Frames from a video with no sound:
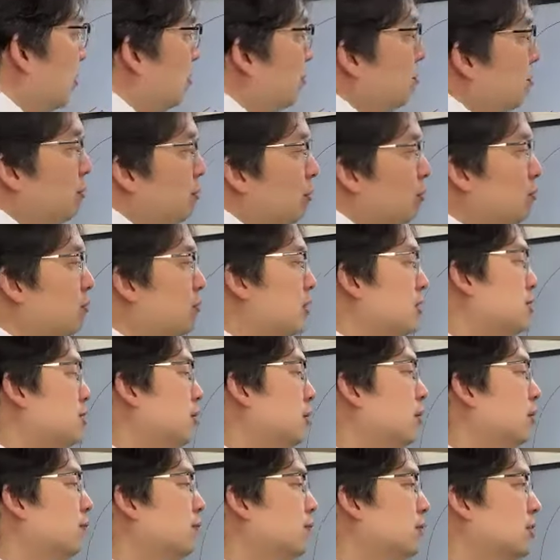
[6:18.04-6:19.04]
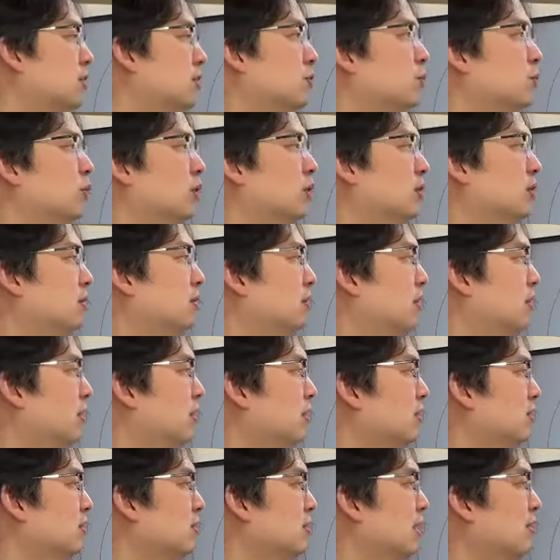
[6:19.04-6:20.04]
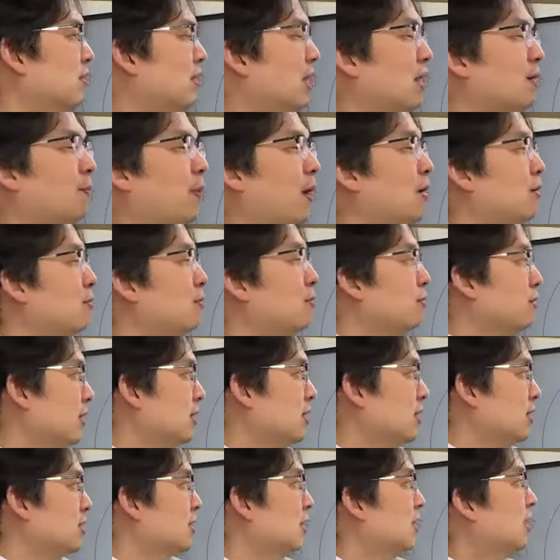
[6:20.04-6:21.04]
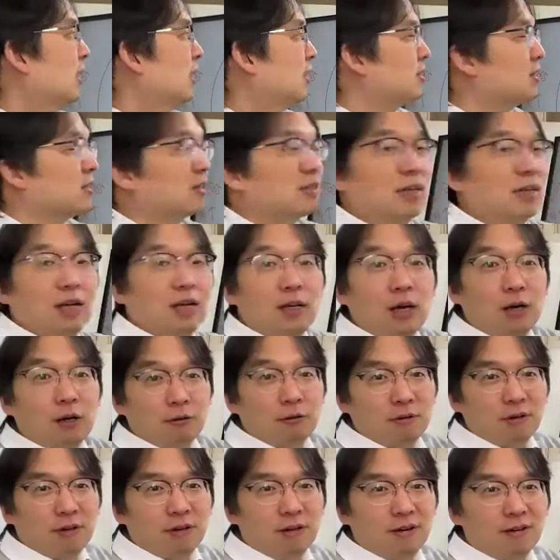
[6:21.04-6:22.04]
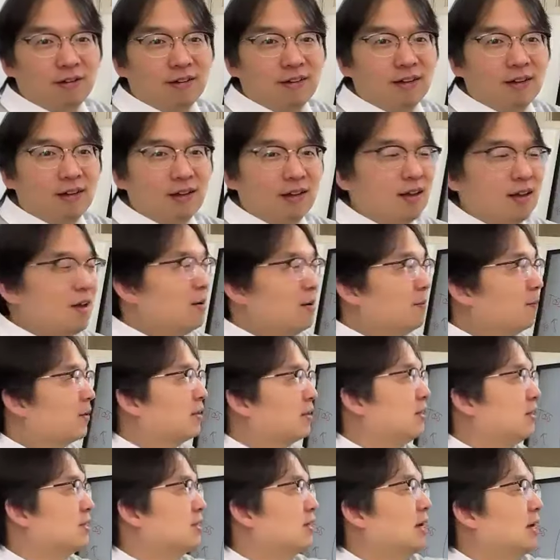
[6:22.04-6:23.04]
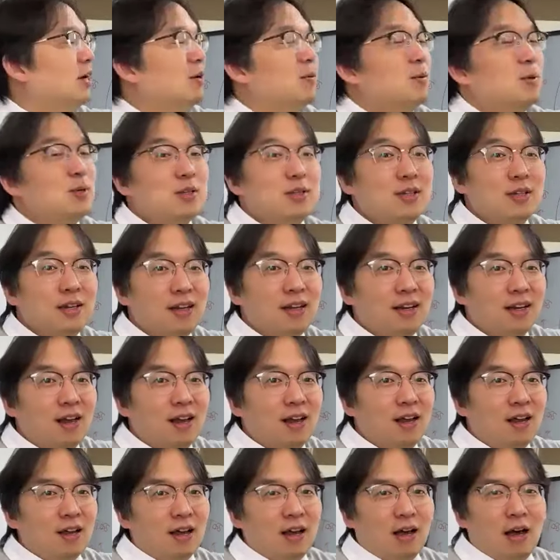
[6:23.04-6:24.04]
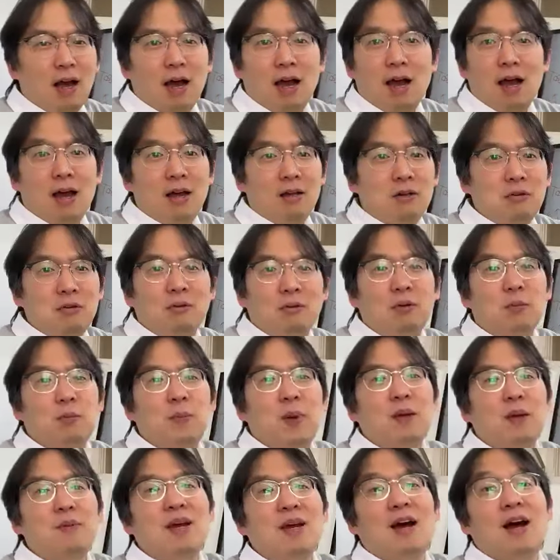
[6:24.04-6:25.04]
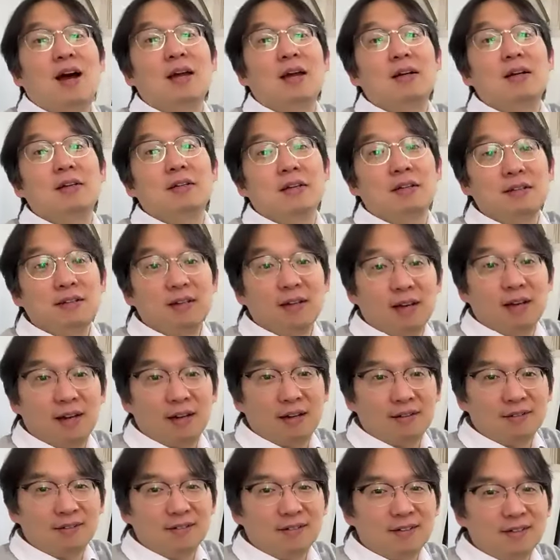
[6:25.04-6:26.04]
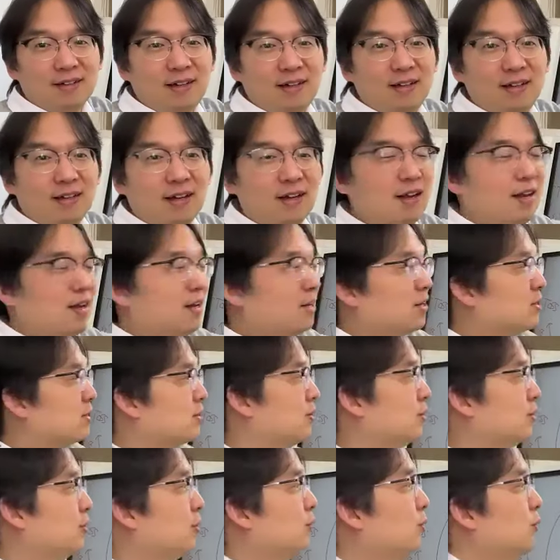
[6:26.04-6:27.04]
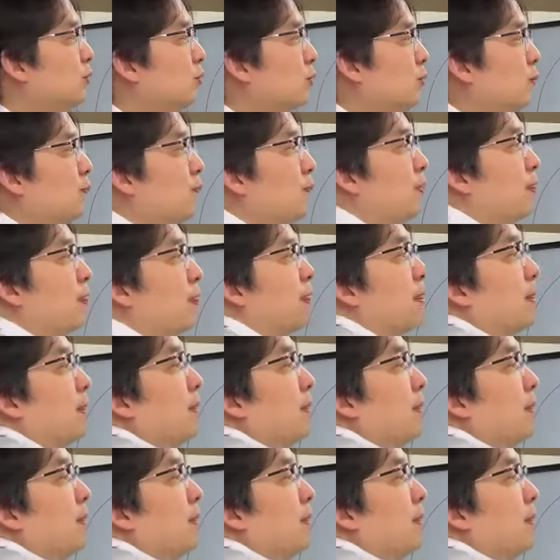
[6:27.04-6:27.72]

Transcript: you don't deserve this one. Okay, just I'll pay you this and just get out. Okay." But this guy was saying, you have to pay me higher than that, right? So